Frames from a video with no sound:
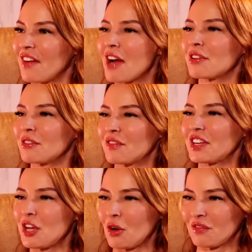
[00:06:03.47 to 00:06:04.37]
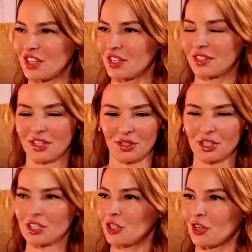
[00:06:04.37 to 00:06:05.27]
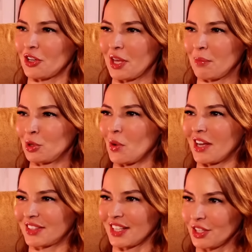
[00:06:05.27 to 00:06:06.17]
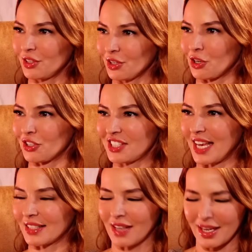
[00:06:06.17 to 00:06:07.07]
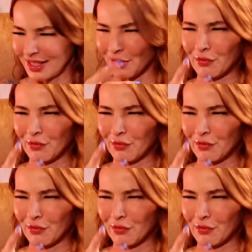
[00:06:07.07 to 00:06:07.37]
viral video of the little girl that blew out the little girl's candle? I did a